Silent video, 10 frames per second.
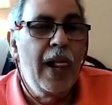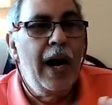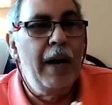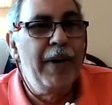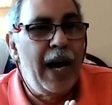
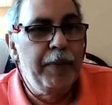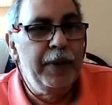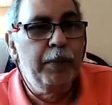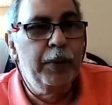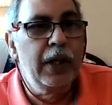I'm happy
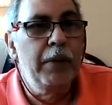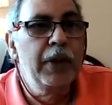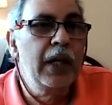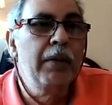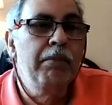to put them
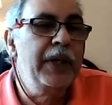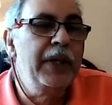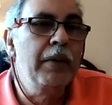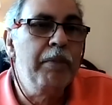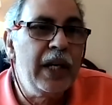in a
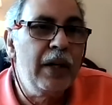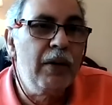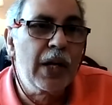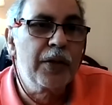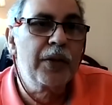B&B
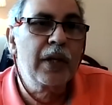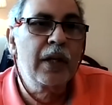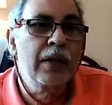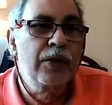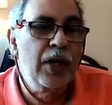rather than
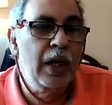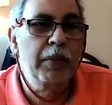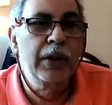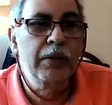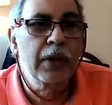in
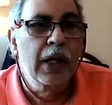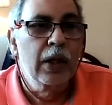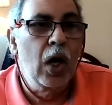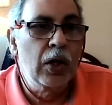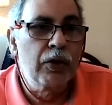Shelburne and
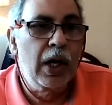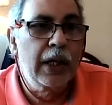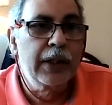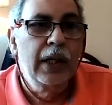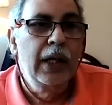Conrad.